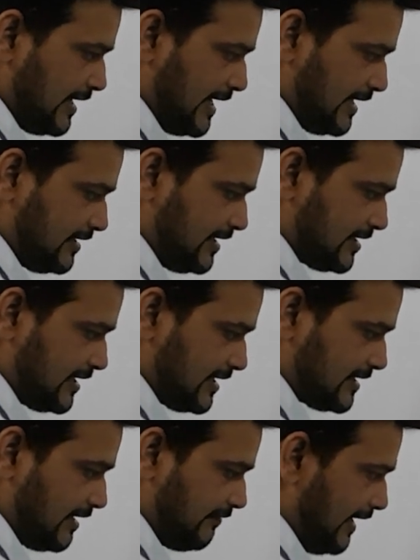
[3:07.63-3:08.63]
and this
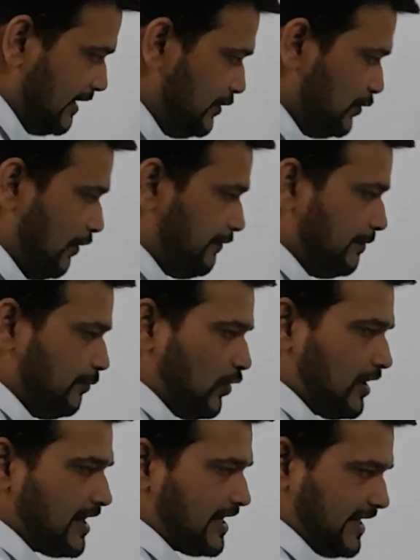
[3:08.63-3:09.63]
is the value of
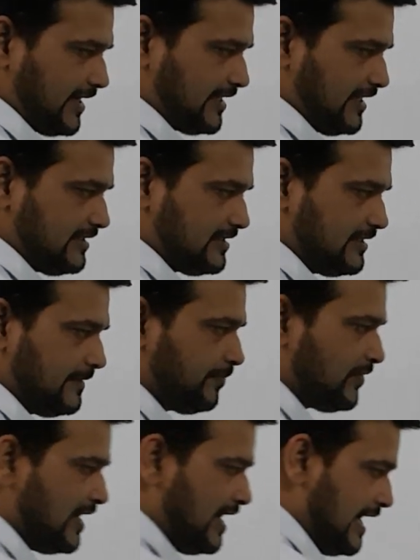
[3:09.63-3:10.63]
molar conductance,
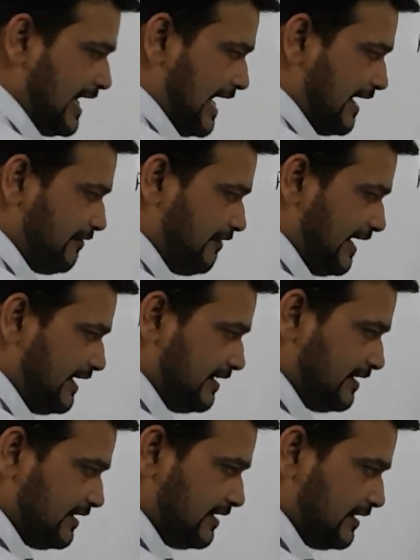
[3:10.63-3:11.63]
and
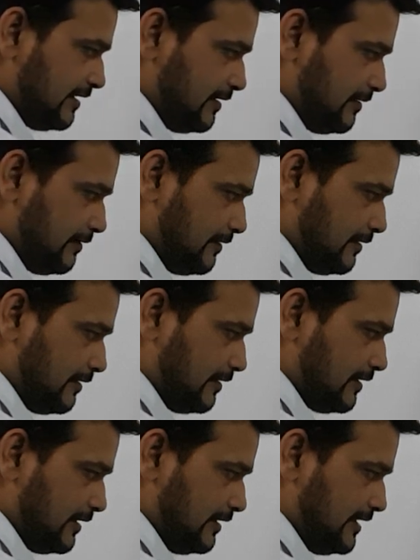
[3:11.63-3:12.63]
when
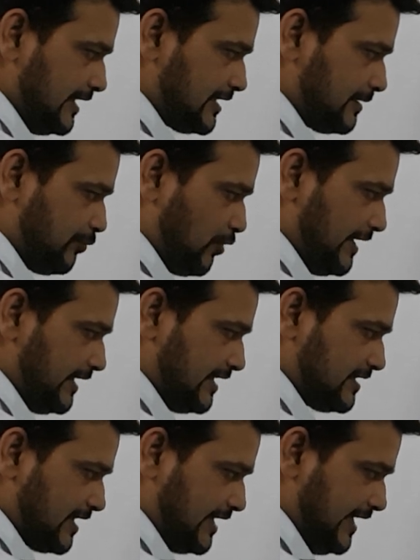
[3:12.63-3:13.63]
this point
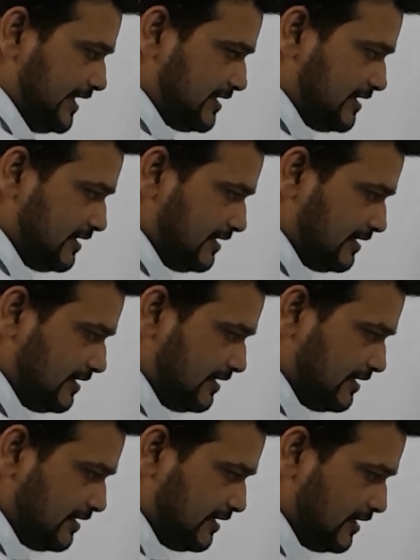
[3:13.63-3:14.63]
is reached,
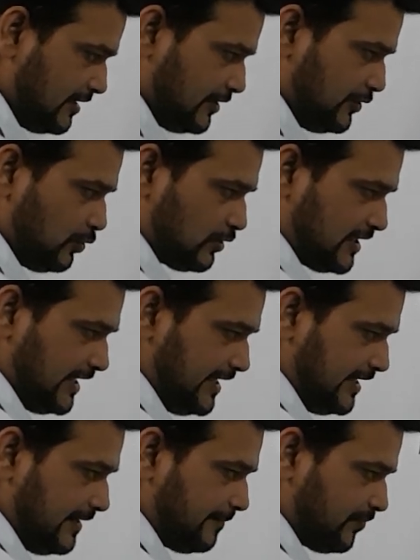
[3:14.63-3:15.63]
you
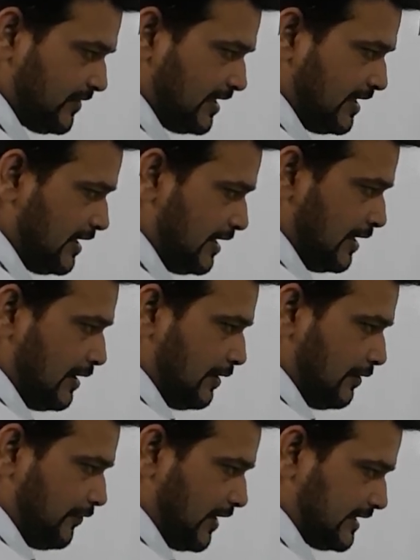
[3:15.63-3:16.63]
see,
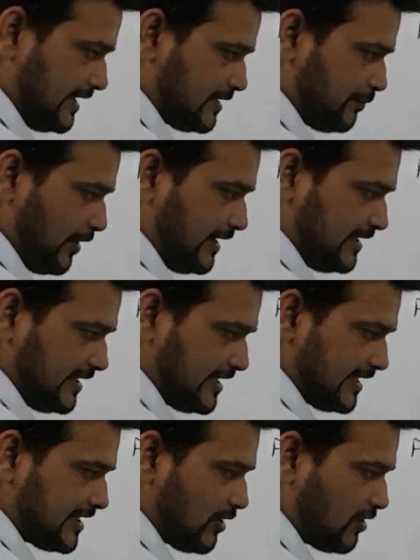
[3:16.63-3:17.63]
for this point this
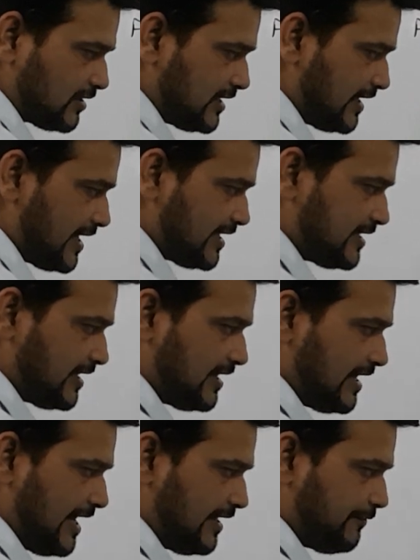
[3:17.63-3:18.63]
is the
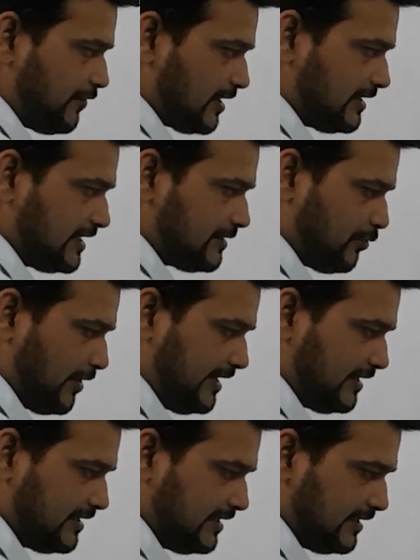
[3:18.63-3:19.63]
concentration, and for this
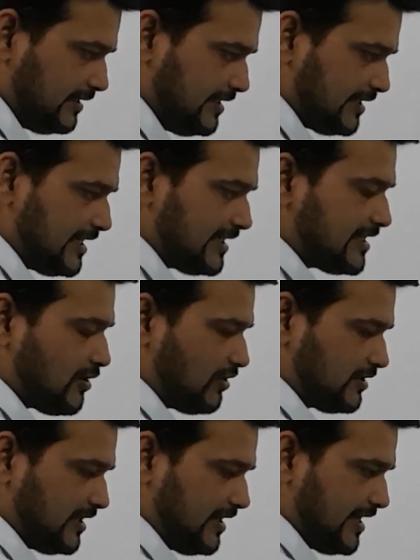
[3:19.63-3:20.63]
point this is the
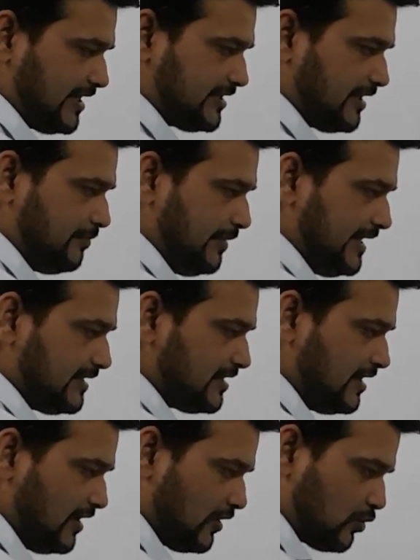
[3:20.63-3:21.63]
concentration,
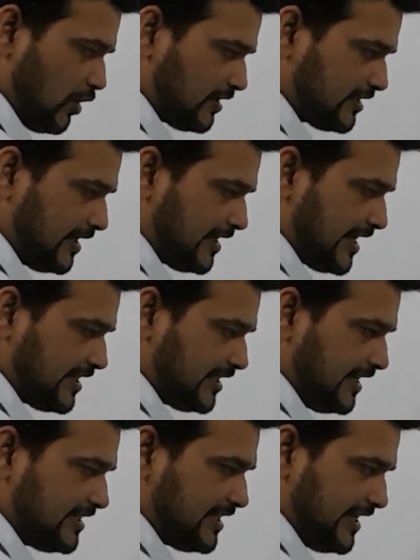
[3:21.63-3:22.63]
means
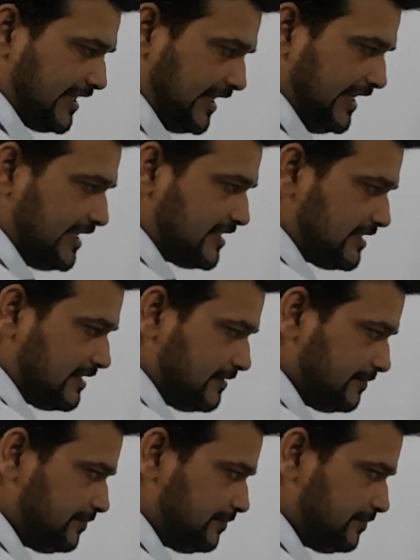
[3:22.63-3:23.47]
concentration is decreased